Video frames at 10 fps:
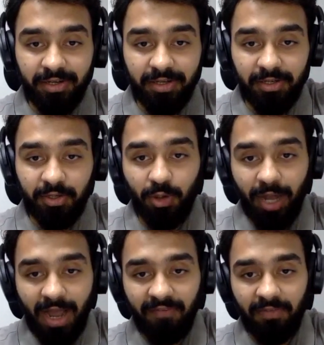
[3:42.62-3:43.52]
you
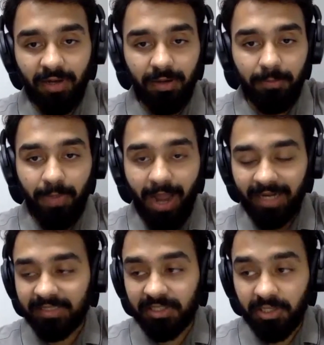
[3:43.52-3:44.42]
have a packed
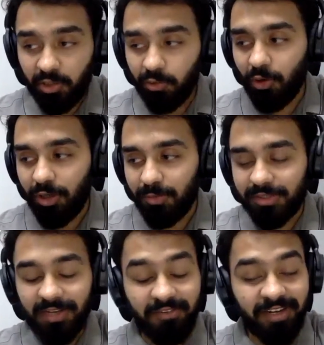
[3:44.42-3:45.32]
schedule almost
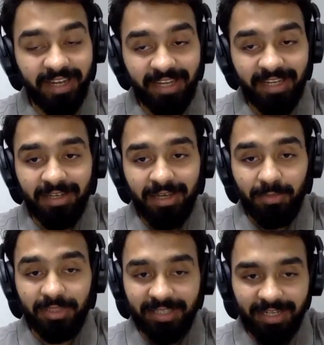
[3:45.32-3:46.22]
every day. But
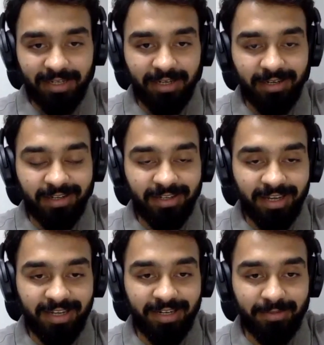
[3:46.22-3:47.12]
still,
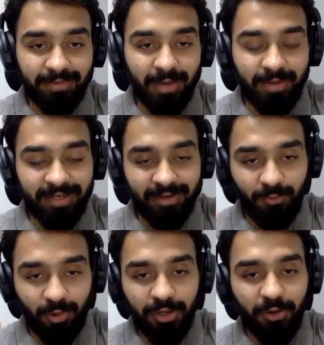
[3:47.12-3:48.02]
I mean, what
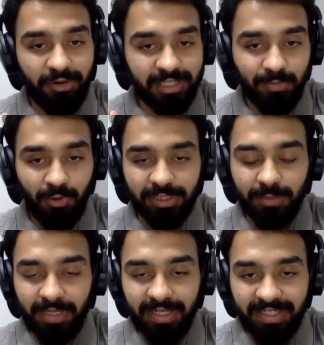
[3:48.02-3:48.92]
are your
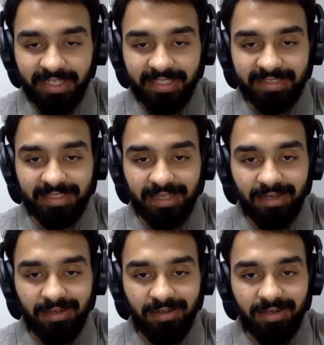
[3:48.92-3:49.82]
responsibilities
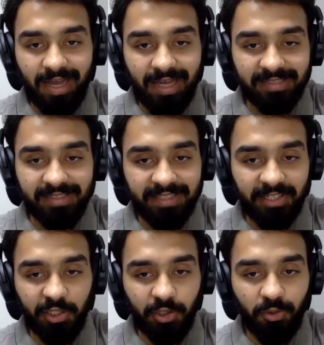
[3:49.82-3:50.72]
as the
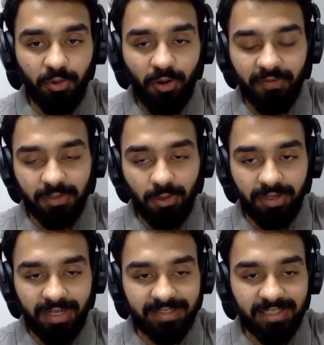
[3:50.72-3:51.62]
CTO of the
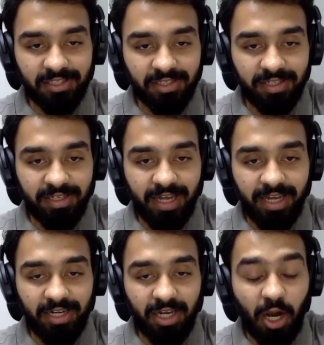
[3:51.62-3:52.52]
organization,
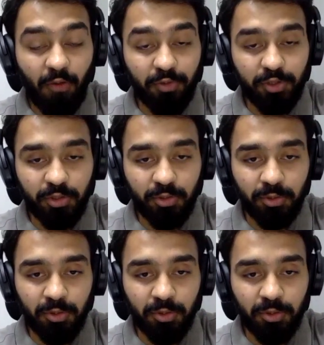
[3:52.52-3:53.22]
and how would you